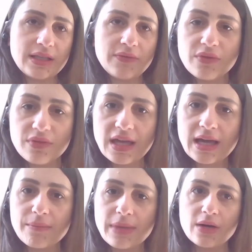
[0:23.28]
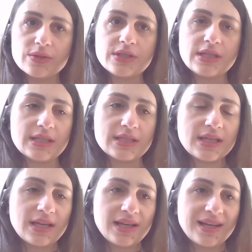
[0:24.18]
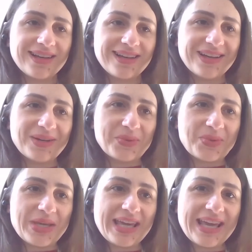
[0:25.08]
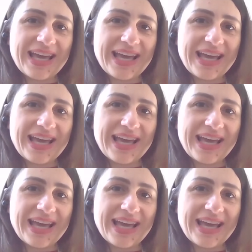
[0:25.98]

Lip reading: if you think about it, we